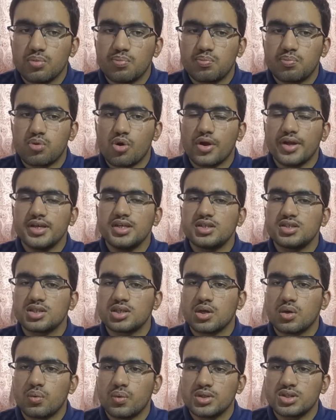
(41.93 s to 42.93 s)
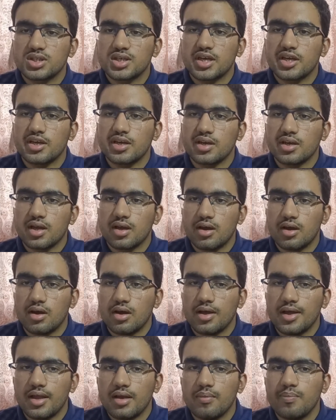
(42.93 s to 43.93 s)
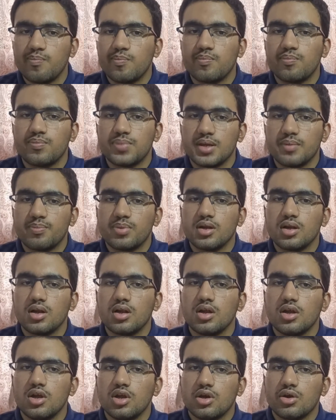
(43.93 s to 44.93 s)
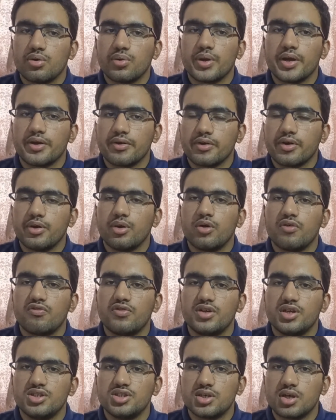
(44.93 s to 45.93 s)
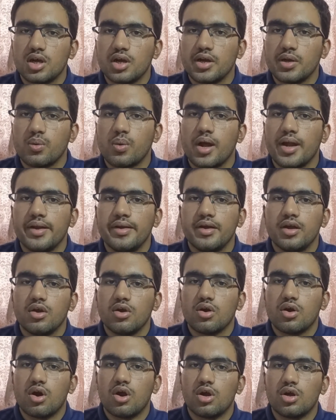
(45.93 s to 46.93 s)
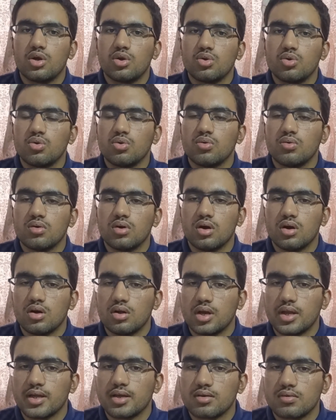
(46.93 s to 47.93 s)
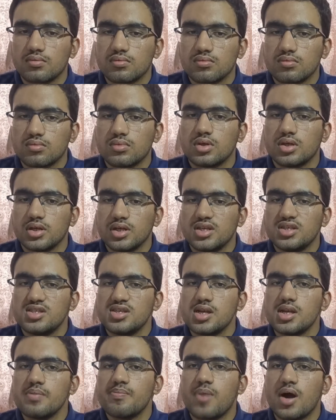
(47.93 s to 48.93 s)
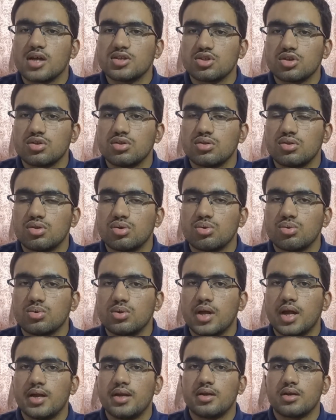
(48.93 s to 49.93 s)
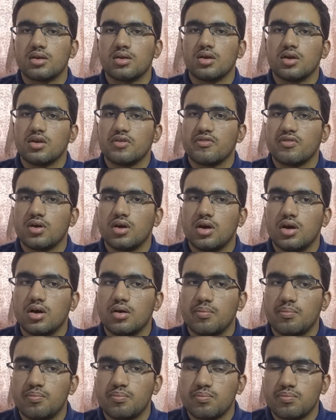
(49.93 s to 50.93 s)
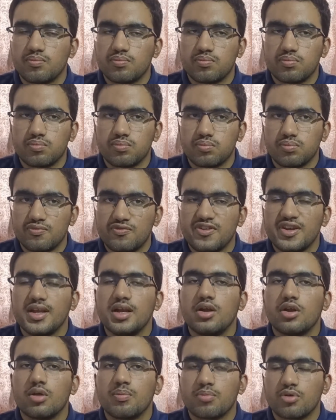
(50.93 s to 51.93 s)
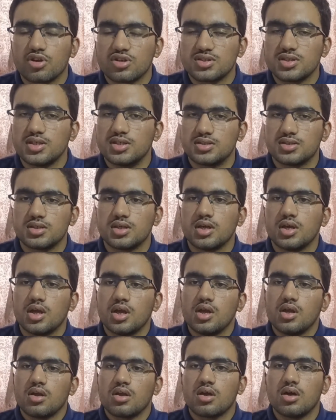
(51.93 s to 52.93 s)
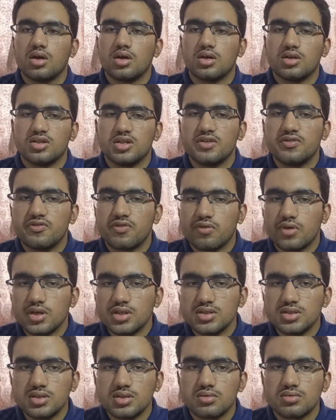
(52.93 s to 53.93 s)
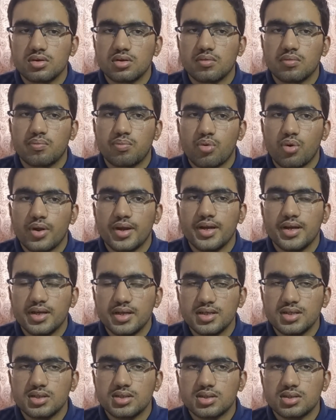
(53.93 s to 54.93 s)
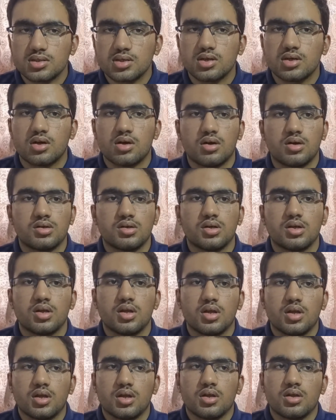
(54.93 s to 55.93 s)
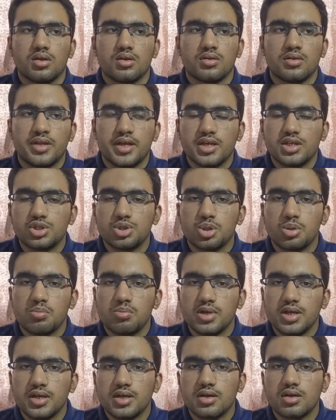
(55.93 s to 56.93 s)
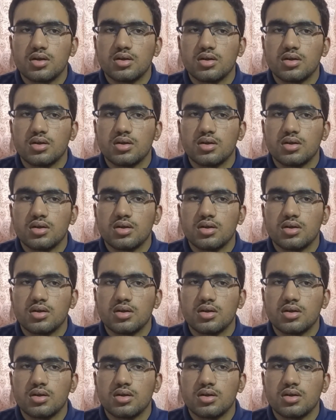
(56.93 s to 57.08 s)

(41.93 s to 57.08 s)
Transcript: points which can help people to get rid of digital divide or to easily pass on through that uh, field or process. The first point is there should be